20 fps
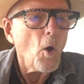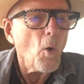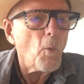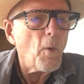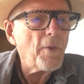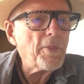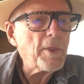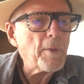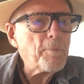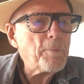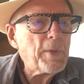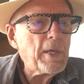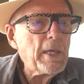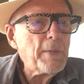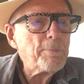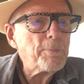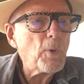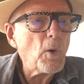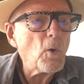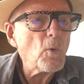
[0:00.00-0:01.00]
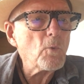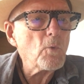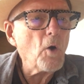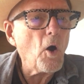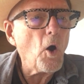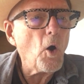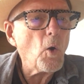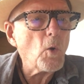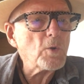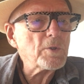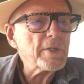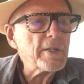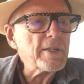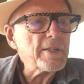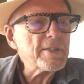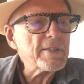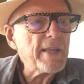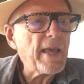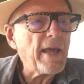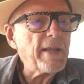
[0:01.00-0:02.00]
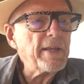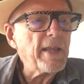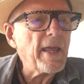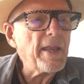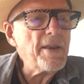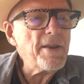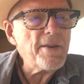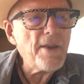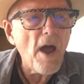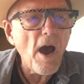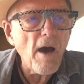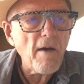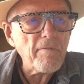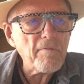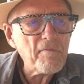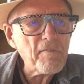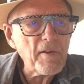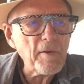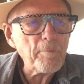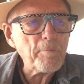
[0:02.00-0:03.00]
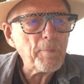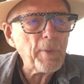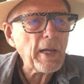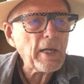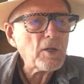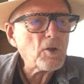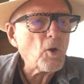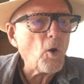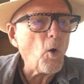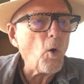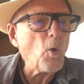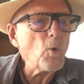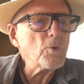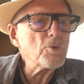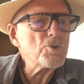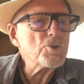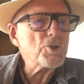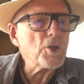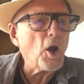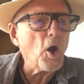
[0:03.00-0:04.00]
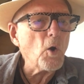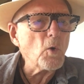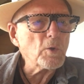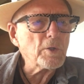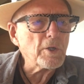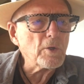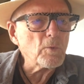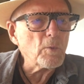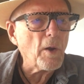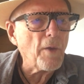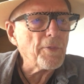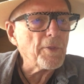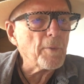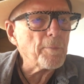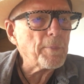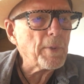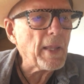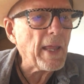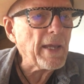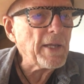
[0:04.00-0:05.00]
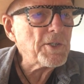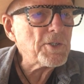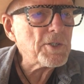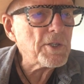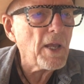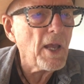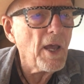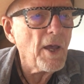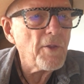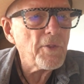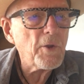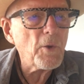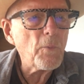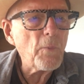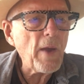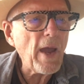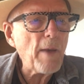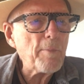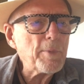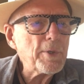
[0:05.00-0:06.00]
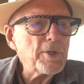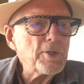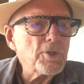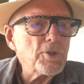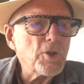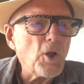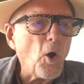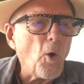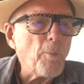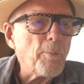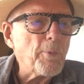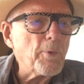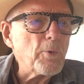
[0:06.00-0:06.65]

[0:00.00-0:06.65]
When the people rose and said enough and picked old Joe to run the place, the rabid dope